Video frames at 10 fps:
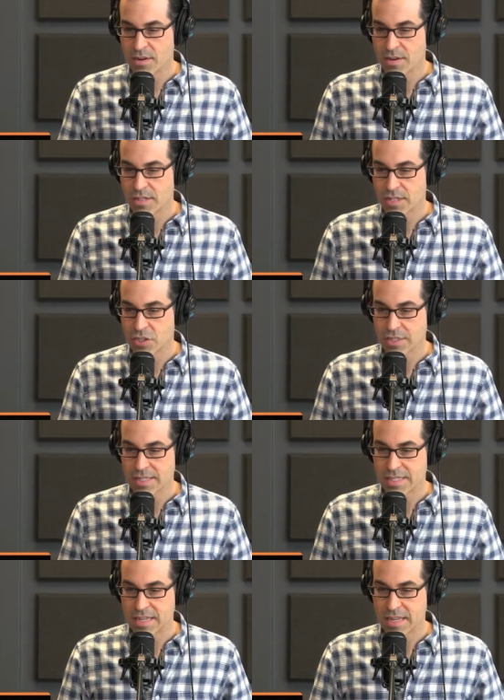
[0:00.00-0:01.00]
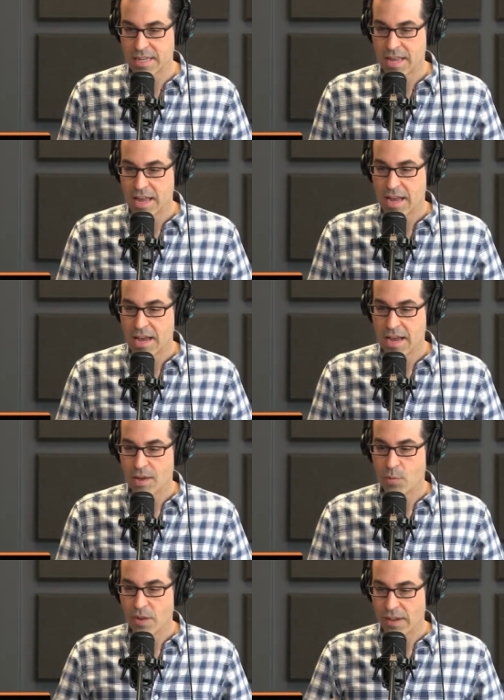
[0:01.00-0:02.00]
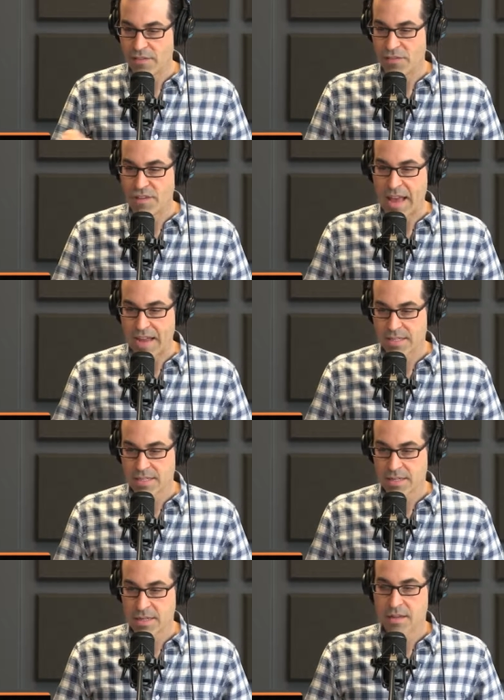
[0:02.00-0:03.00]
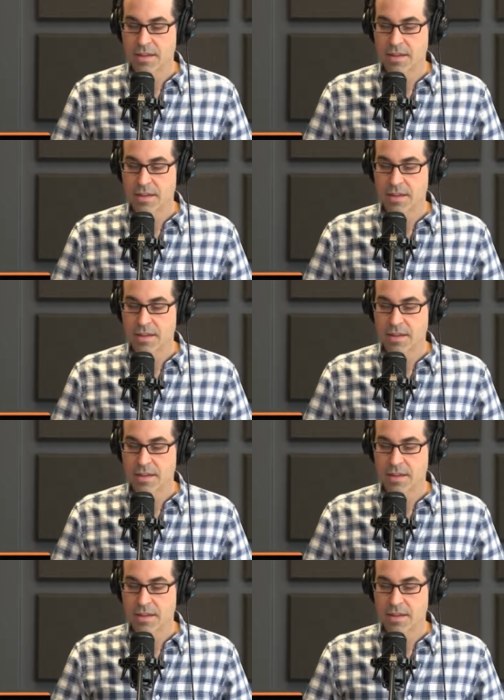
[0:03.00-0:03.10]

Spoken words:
essentially seeing. Well, in fact,